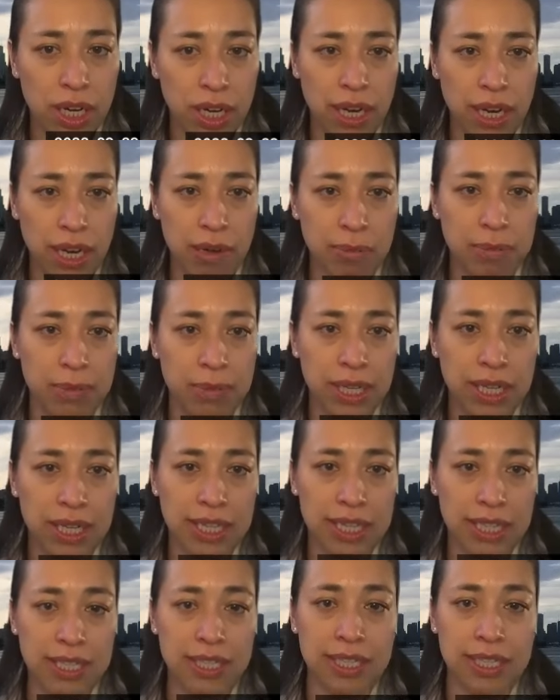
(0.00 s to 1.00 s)
Um,
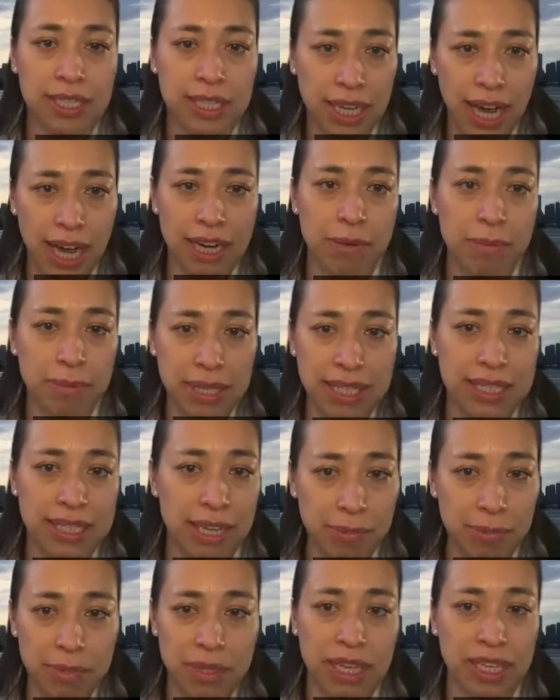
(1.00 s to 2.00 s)
this has got to be
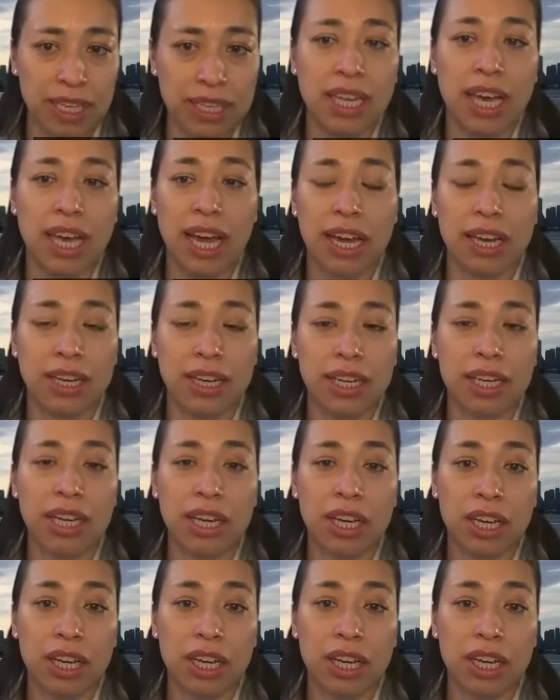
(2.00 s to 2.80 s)
something that